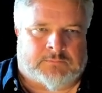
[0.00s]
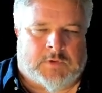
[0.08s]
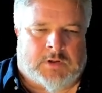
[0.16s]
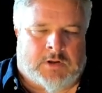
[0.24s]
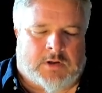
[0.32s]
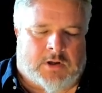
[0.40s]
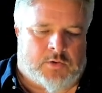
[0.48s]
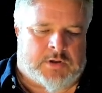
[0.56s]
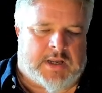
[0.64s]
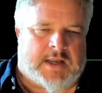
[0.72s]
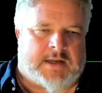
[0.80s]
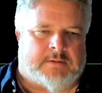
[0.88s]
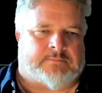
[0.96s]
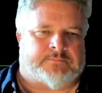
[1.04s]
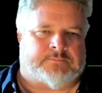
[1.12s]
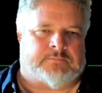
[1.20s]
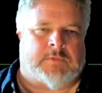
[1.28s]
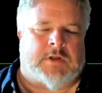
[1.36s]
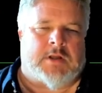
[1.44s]
Okay,
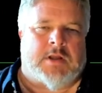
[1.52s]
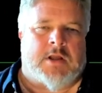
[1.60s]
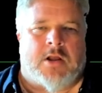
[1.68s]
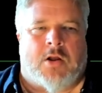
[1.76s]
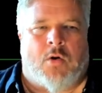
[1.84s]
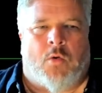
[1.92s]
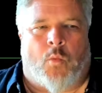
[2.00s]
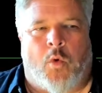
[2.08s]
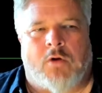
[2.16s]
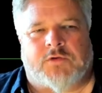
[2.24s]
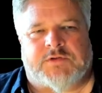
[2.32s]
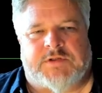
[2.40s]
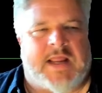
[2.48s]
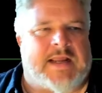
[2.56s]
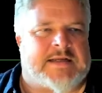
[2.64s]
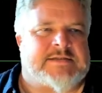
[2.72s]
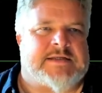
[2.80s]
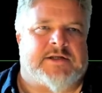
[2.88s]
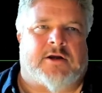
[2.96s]
what's next
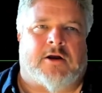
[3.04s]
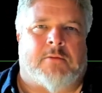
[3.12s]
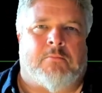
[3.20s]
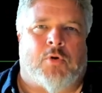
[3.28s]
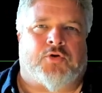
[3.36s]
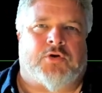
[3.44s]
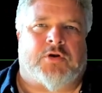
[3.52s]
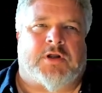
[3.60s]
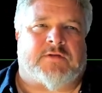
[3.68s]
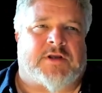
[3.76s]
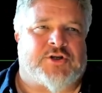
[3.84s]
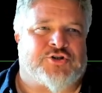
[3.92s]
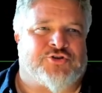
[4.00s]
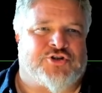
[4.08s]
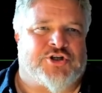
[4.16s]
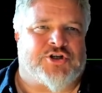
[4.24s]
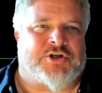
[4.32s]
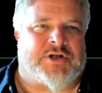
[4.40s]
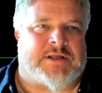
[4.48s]
in our modernization
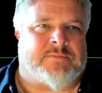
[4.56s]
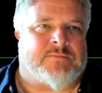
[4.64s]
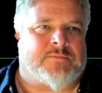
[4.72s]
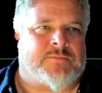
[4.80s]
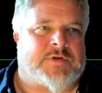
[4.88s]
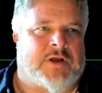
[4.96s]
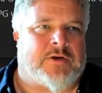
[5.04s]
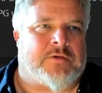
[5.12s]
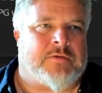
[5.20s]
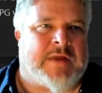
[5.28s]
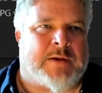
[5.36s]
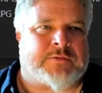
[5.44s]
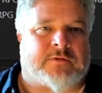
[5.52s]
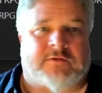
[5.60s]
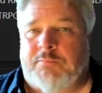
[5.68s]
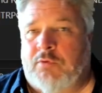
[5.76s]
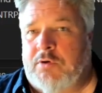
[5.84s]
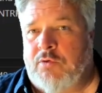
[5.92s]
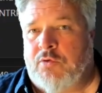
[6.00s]
journey? So was a simple
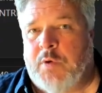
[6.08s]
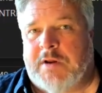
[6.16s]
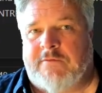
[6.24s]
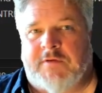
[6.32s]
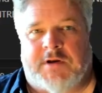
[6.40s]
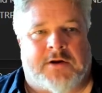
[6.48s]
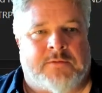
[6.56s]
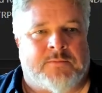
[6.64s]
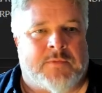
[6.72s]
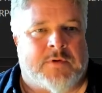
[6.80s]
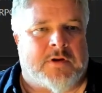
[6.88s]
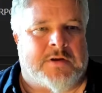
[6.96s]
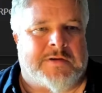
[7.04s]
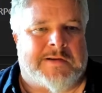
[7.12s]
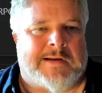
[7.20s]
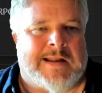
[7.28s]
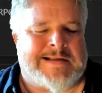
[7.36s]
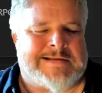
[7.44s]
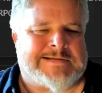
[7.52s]
little quick video.
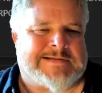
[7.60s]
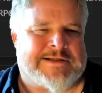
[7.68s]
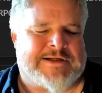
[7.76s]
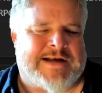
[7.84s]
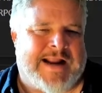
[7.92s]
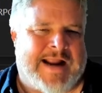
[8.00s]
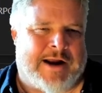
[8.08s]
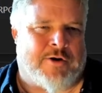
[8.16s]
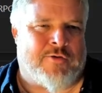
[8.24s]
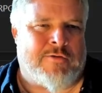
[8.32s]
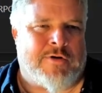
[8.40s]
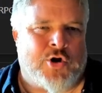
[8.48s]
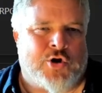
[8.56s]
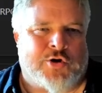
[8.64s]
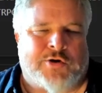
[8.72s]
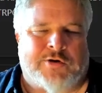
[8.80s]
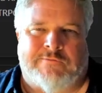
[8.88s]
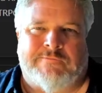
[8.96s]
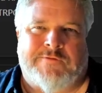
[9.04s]
Let's now
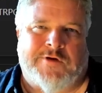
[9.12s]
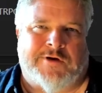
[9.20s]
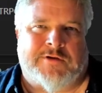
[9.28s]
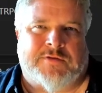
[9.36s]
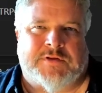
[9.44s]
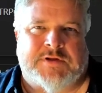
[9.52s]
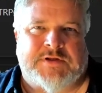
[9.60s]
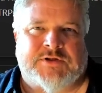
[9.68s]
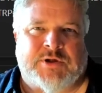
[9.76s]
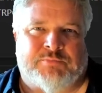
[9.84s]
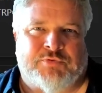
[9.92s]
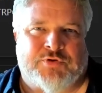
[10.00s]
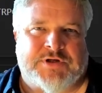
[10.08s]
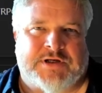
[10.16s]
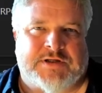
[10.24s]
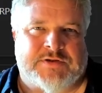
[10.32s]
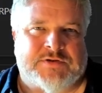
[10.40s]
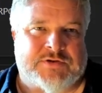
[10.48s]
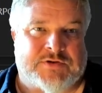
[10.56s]
convert these
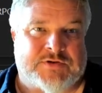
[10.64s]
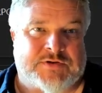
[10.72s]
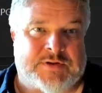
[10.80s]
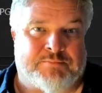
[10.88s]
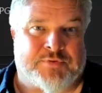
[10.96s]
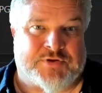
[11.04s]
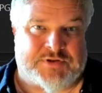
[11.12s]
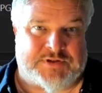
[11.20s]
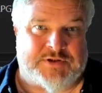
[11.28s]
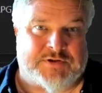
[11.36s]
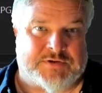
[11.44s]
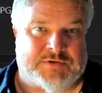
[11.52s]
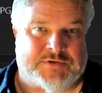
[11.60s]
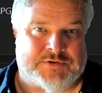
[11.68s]
subroutines to subprocedures.